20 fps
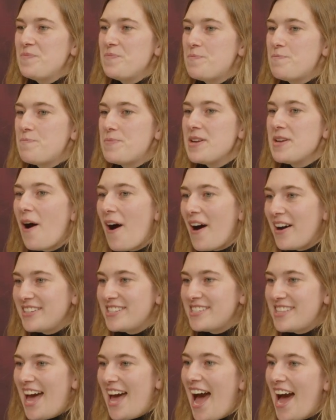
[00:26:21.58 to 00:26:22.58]
Beyond
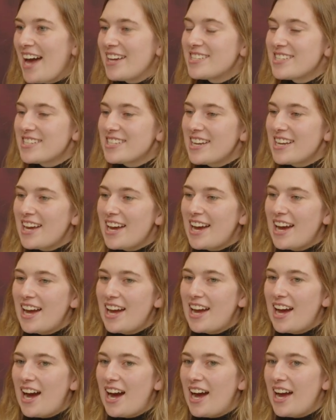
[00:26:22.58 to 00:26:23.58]
that,
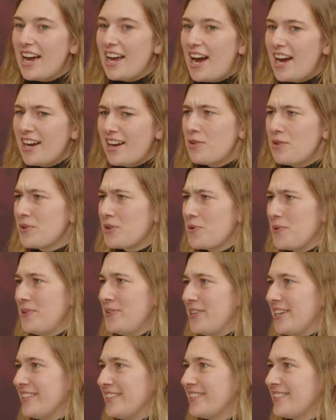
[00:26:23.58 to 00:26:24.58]
I got
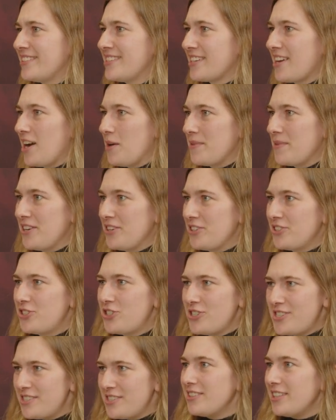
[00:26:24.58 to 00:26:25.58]
recruited to come here
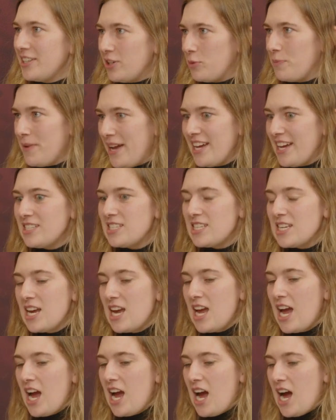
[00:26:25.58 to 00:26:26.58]
just a little bit.
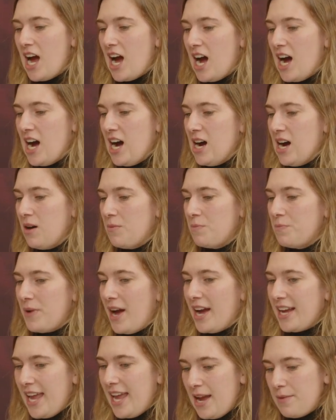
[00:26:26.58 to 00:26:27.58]

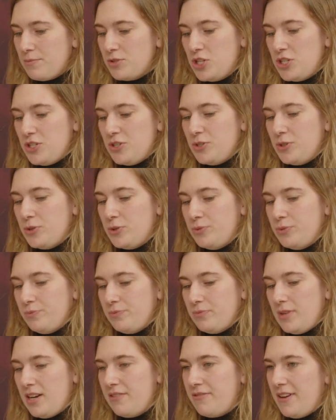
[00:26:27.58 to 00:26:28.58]
I came to
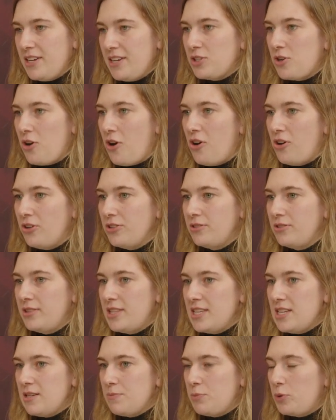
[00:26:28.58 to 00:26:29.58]
an event called
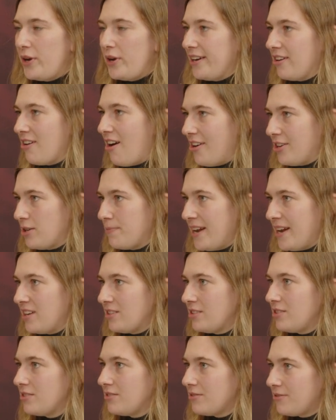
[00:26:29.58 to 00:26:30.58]
the Ployer Honor
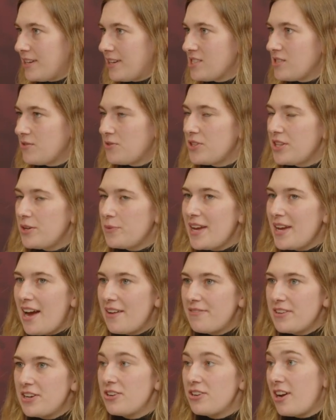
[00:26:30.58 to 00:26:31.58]
Band Festival that we
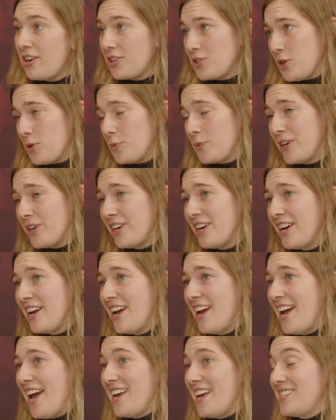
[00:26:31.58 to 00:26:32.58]
have here in October
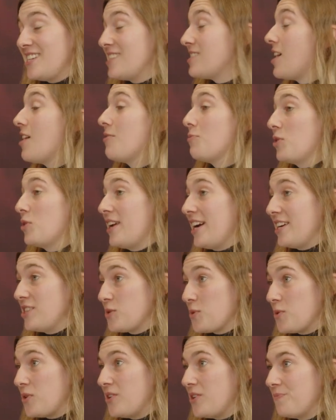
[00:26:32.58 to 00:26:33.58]
as a sophomore in high
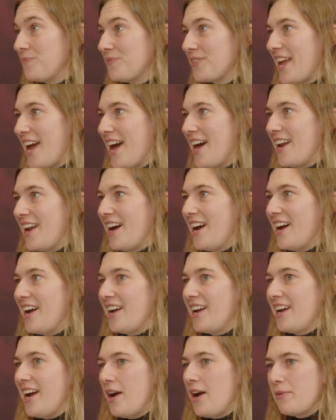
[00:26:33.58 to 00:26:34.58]
school. And
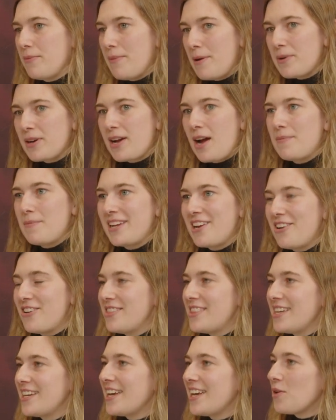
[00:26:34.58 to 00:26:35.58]
I remember coming here and
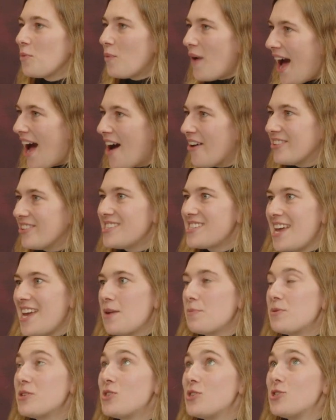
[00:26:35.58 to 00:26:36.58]
thinking, wow, this
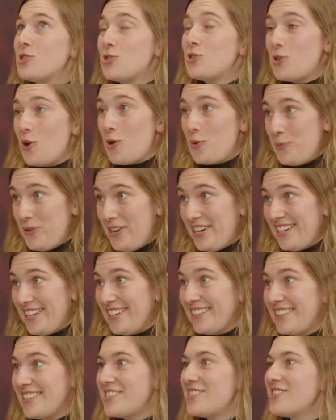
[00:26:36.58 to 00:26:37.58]
campus is so
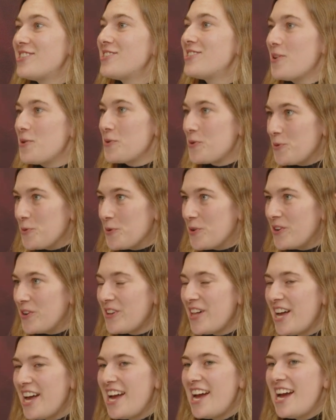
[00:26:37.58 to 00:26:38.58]
pretty. This is so cool.
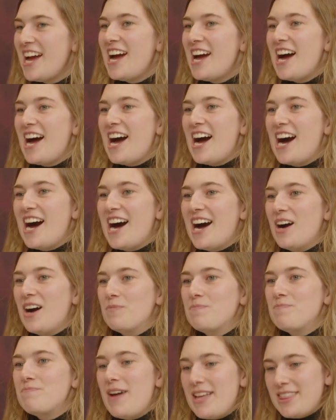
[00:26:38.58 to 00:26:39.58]

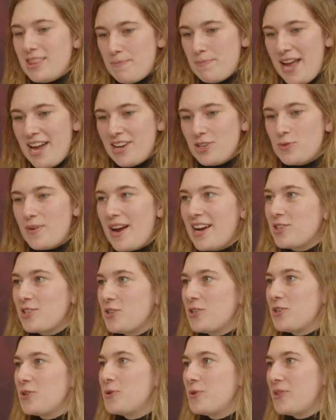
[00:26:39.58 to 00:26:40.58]
Met the band
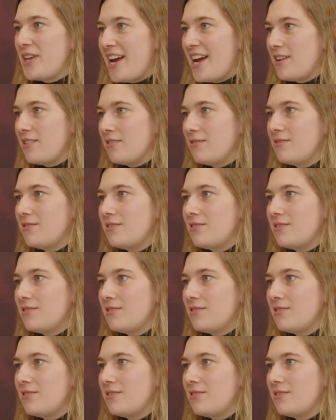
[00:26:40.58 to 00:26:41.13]
director who then,